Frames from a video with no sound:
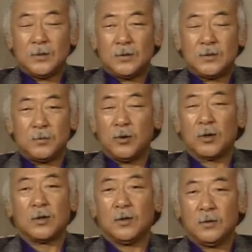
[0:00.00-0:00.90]

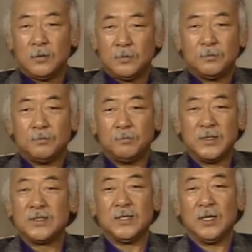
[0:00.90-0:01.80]
tubercle
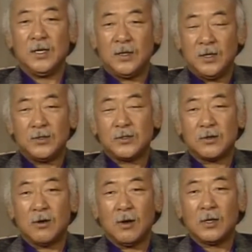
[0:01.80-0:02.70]
bacilli, they used to
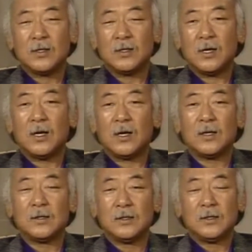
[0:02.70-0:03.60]
call it. Uh,
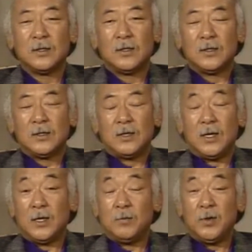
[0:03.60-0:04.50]

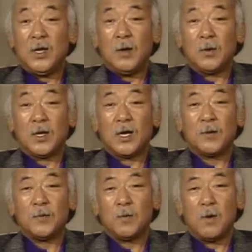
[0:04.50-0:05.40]
and then being able to get
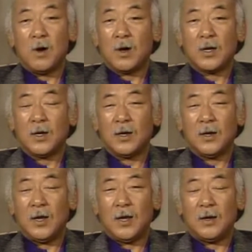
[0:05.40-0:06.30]
up and walk
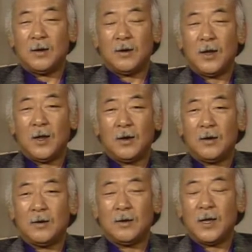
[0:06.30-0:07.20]
and, and,
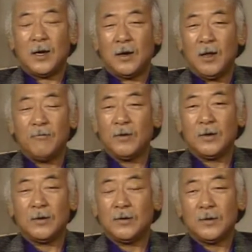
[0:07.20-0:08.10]
and at
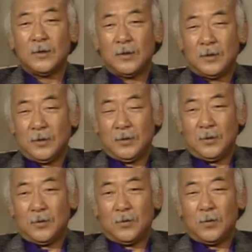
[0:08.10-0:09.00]
eleven,
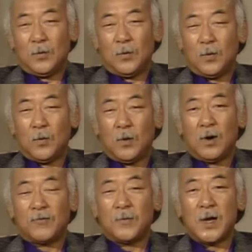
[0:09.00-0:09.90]

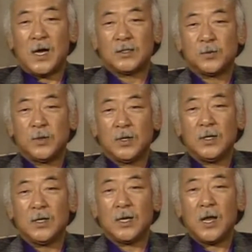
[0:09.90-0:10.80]
walk from a hospital
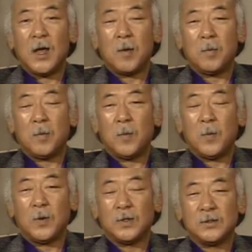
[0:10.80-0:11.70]
into camp
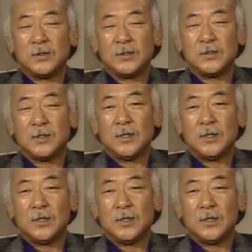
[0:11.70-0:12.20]
was